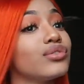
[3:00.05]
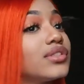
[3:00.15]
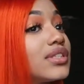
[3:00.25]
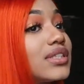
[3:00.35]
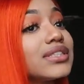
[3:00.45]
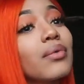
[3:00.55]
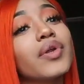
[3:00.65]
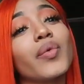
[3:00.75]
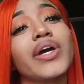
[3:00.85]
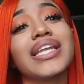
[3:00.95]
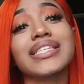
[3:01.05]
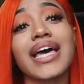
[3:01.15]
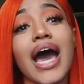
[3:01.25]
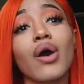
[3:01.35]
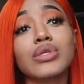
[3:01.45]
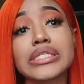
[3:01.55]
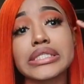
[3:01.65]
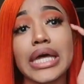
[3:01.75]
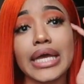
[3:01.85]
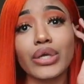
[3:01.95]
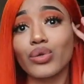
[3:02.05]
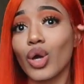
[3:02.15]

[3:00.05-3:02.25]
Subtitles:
shoots in this. I want to wear this out stunt, you